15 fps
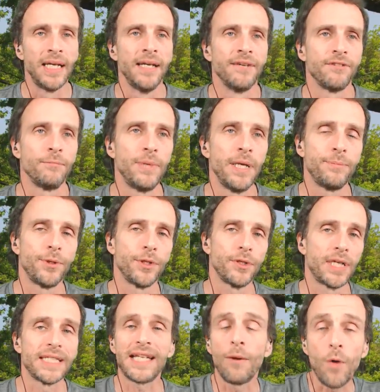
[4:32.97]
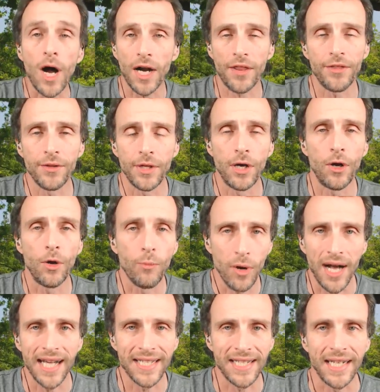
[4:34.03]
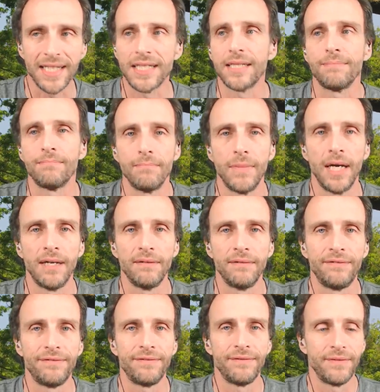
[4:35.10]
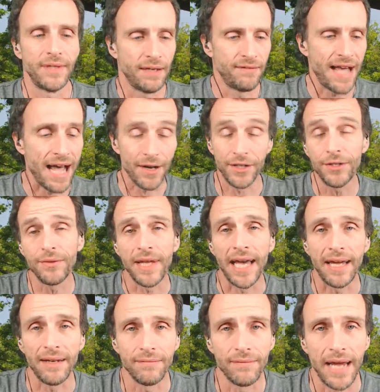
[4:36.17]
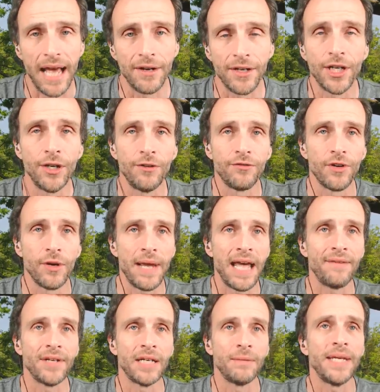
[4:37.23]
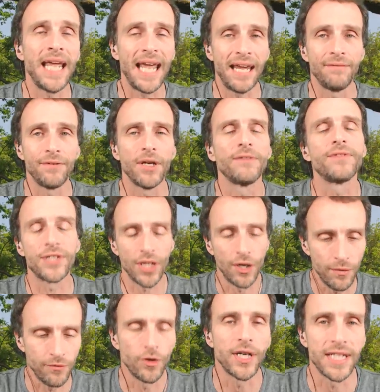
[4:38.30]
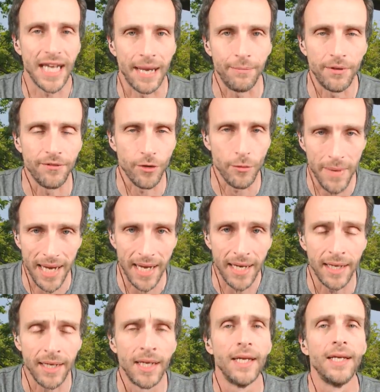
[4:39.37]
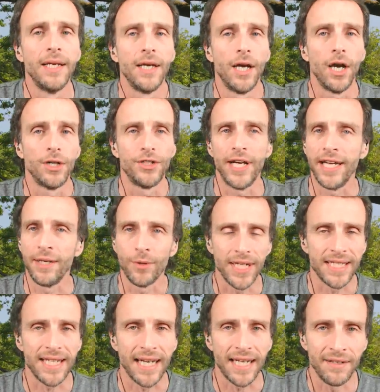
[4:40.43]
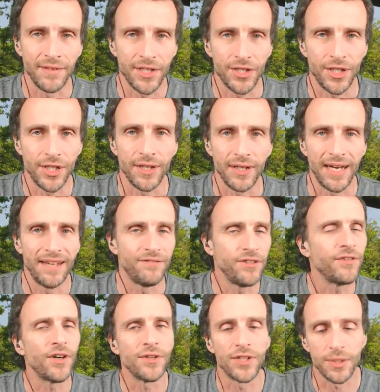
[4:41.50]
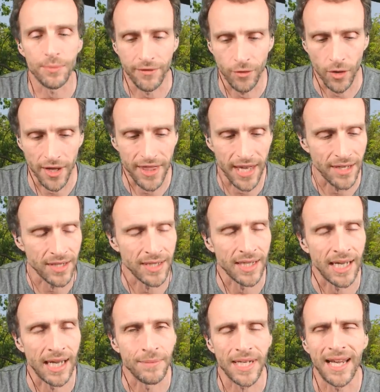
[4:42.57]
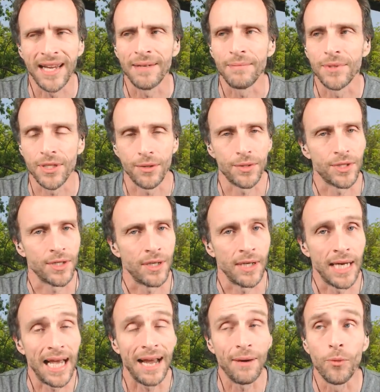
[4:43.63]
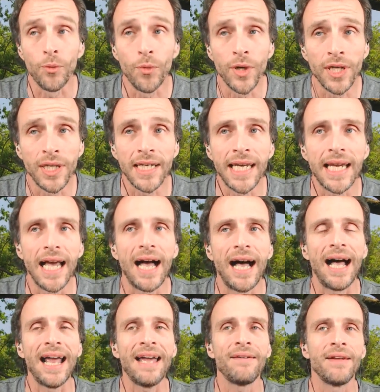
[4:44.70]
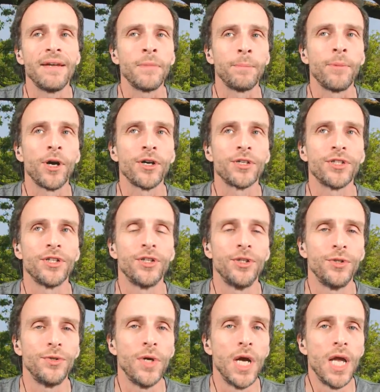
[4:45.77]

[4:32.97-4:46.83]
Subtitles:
from people, because I walked through the whole process of how to do that, how to go from having a behavior. So for example, for me, on January 2nd of this year, if you've heard this before 1,000 times, I am so sorry. I'm a person who